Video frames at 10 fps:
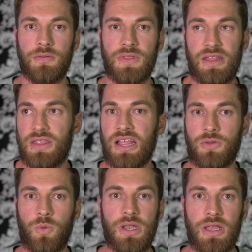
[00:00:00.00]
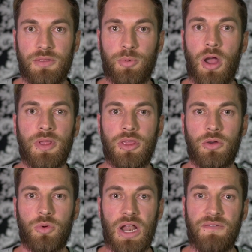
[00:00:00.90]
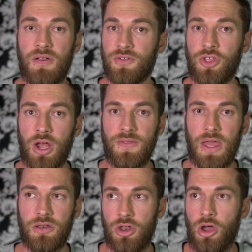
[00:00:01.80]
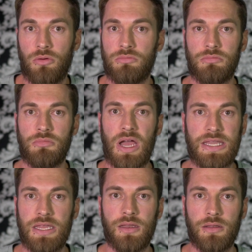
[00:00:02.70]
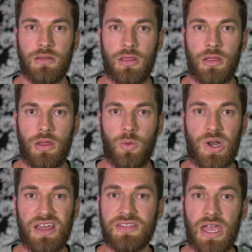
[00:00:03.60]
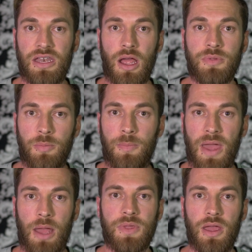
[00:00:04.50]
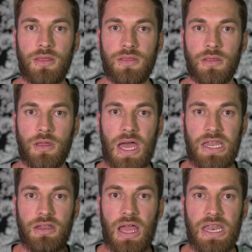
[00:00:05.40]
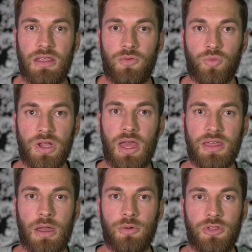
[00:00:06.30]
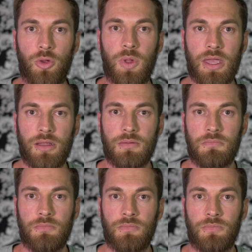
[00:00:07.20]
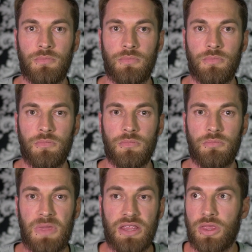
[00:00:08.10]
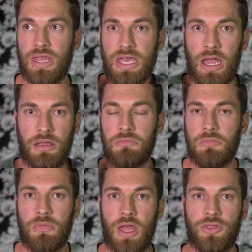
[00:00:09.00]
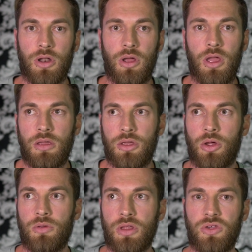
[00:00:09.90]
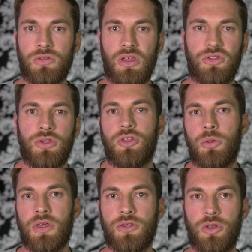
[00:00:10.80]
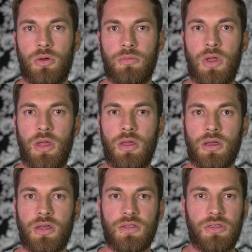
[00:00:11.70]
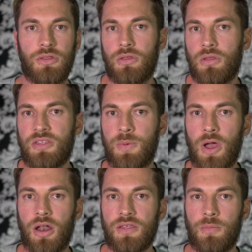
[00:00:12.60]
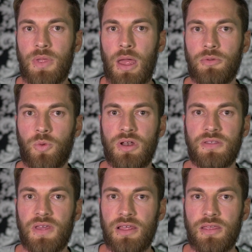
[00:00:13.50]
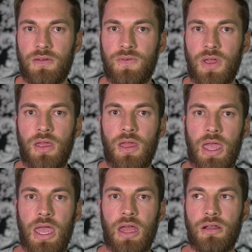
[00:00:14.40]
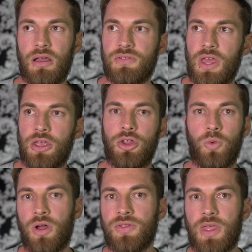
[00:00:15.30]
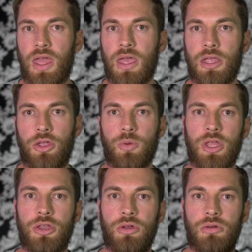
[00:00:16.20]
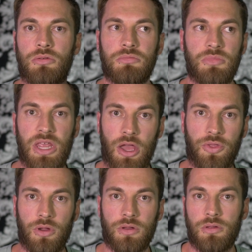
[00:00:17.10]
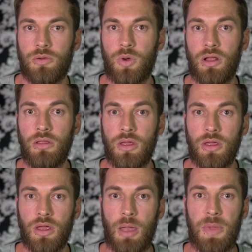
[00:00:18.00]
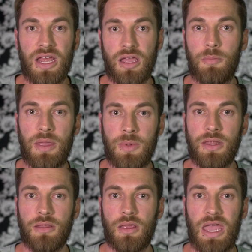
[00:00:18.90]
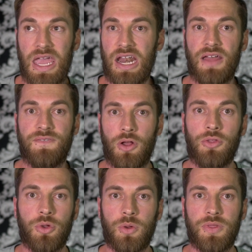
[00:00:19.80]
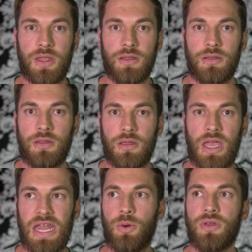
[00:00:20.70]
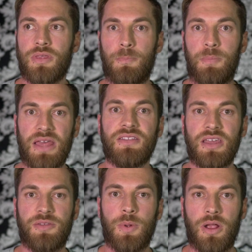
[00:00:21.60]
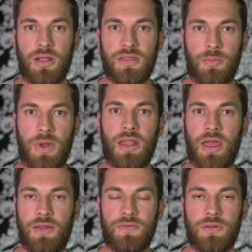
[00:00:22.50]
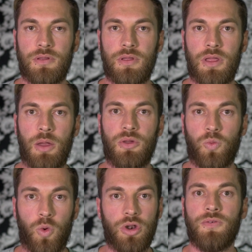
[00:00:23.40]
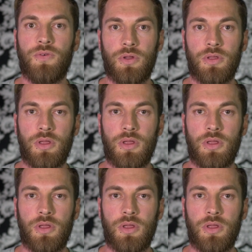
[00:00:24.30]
That's what it's brought me to. Would I have ever thought of that? No, I didn't. When I signed up to be baptized, I didn't even realize I was doing it. Mentally, I thought, hey, let's just do this, because let's be honest, sometimes we're indecisive, and say you do one thing and you really do the other. Well, I made a commitment and I followed through with it, and it was the best experience in my life. It was wonderful.